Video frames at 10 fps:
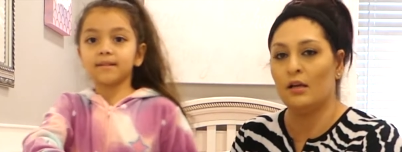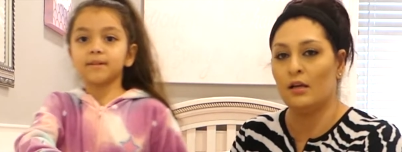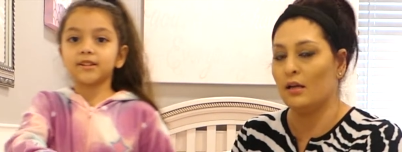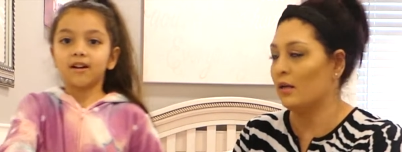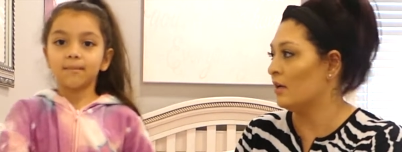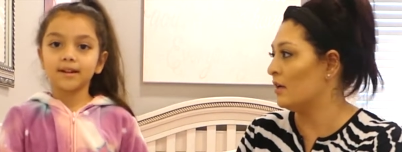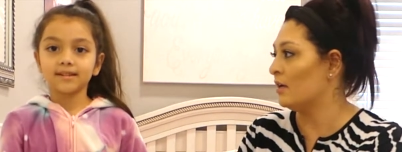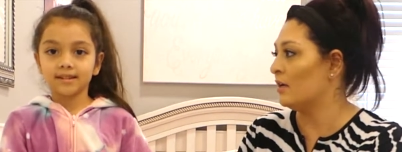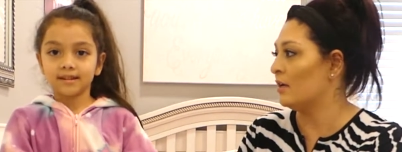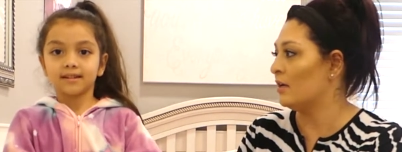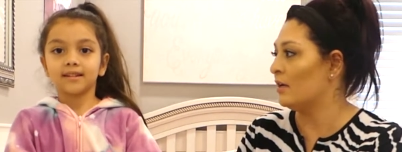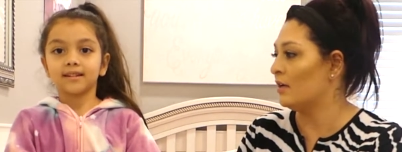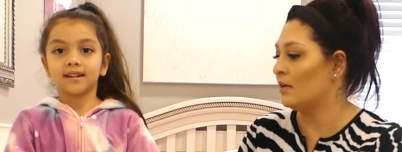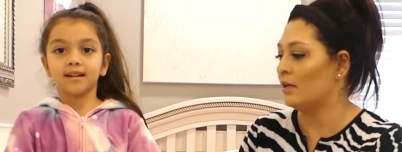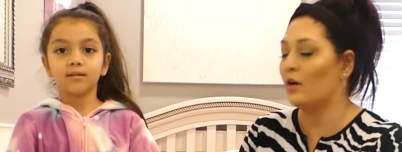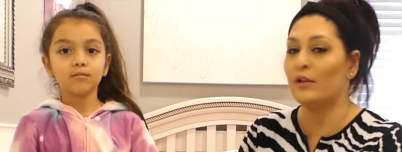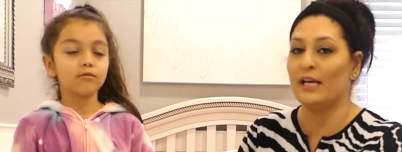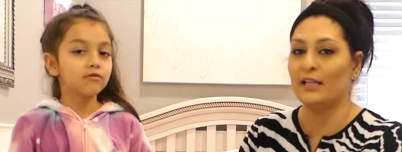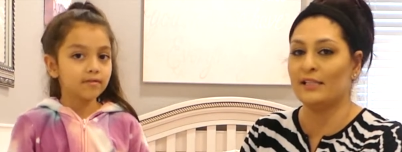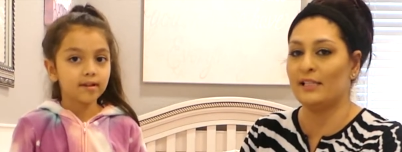Speaker 1: pajamas? Oh
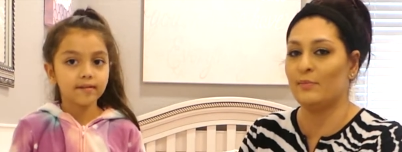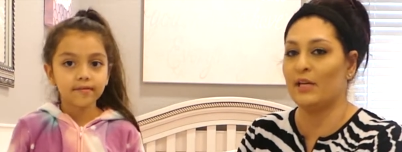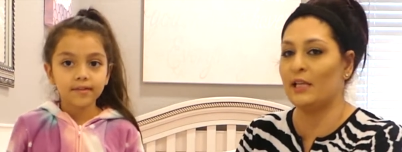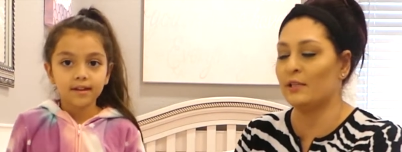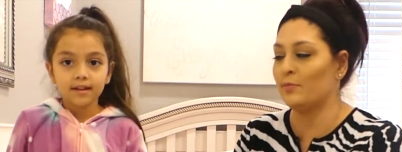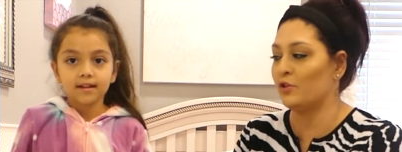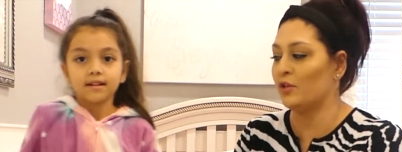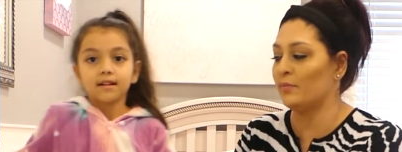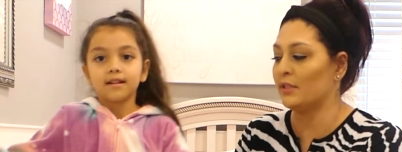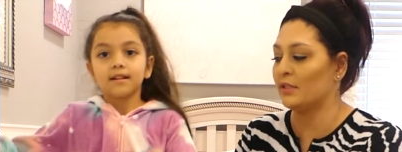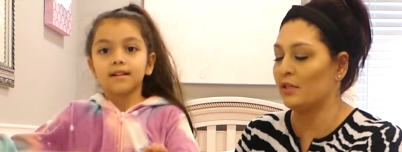yeah, let's see Makayla's pajamas.